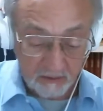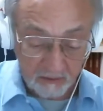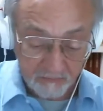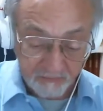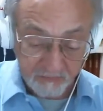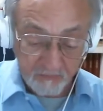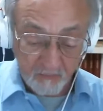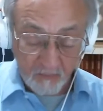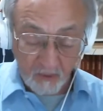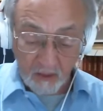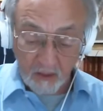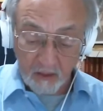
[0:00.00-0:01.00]
um,
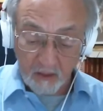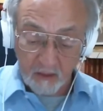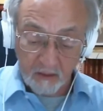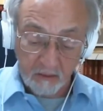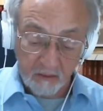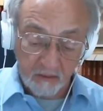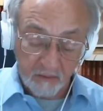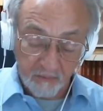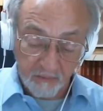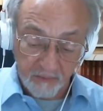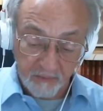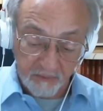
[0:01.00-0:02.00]

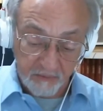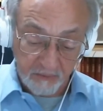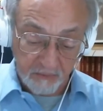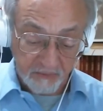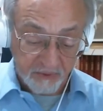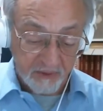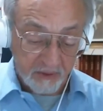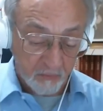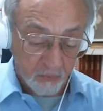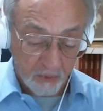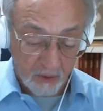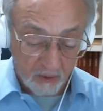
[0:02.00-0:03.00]
uh, you know think
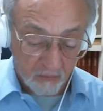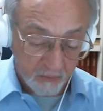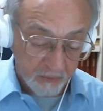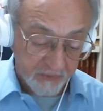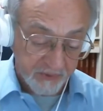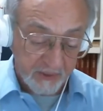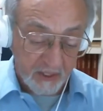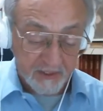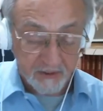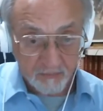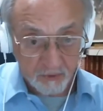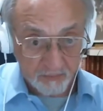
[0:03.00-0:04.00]
are are worthy,
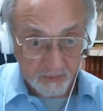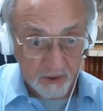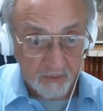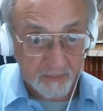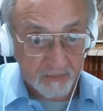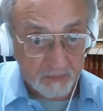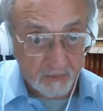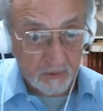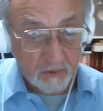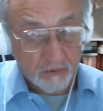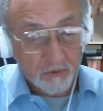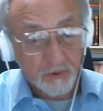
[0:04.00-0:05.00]
honorable people
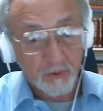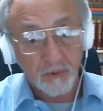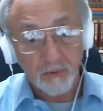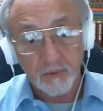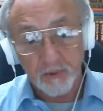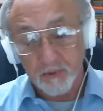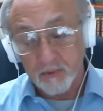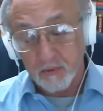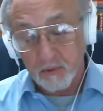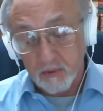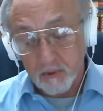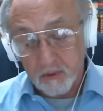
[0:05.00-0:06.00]

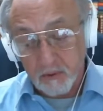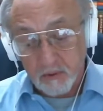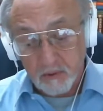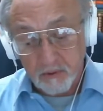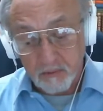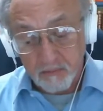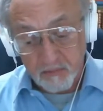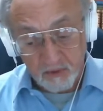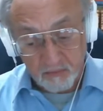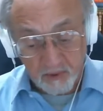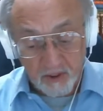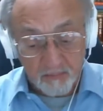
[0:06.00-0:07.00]
to you
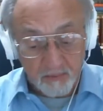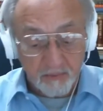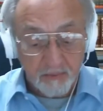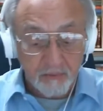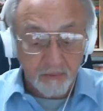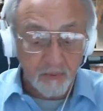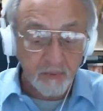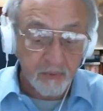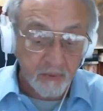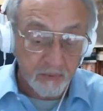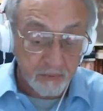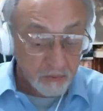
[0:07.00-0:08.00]
know people
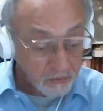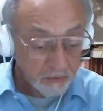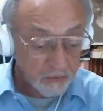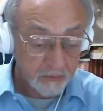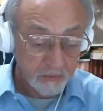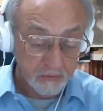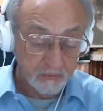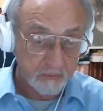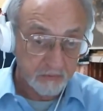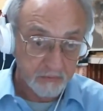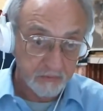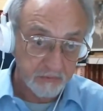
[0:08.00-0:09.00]
who you
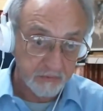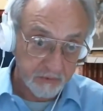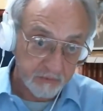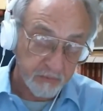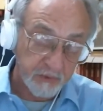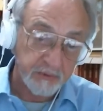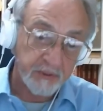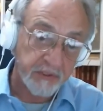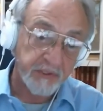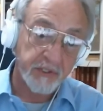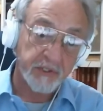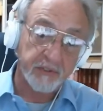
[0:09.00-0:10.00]
you know, would
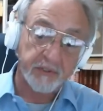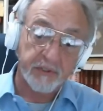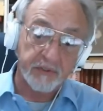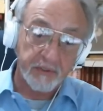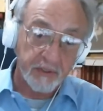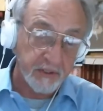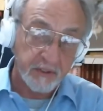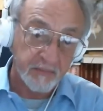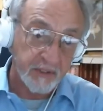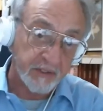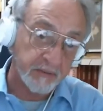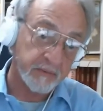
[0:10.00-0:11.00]
consider your
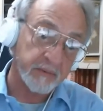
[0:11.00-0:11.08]
enemy